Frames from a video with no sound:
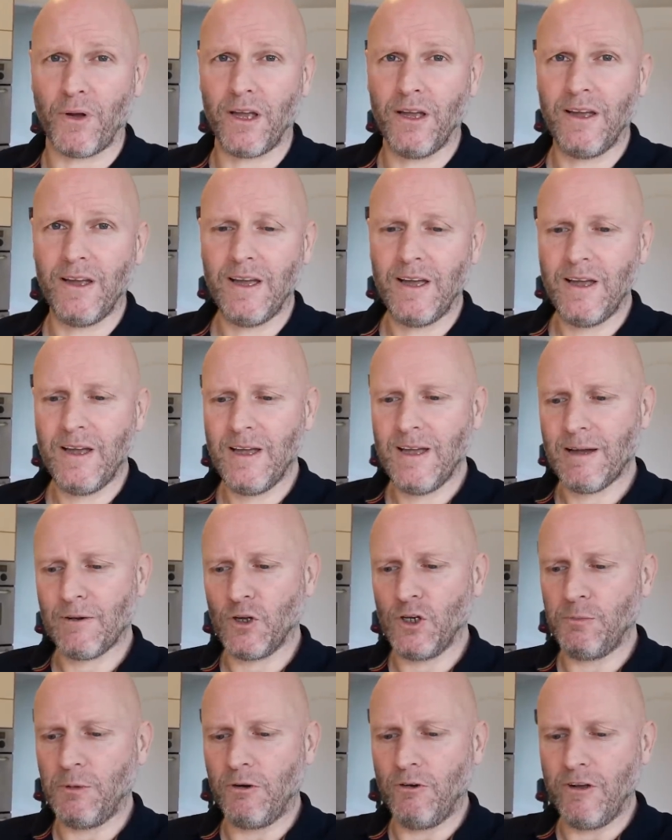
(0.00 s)
I'm
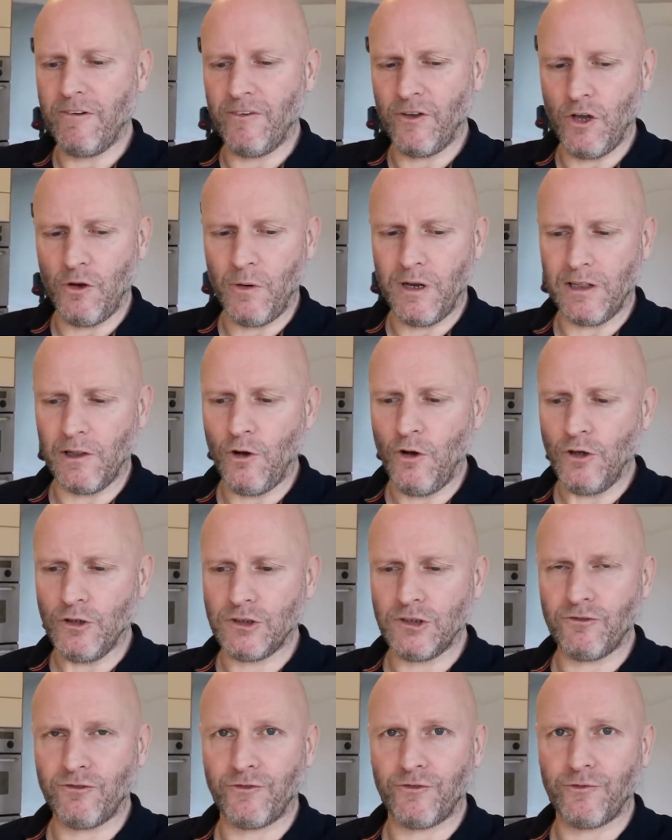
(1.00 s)
going to be reviewing
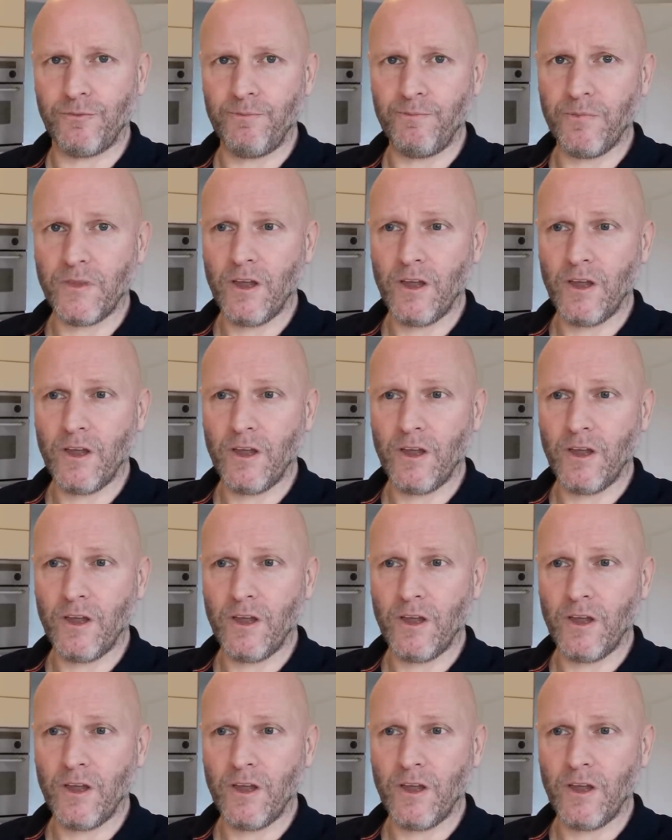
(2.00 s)
loads of,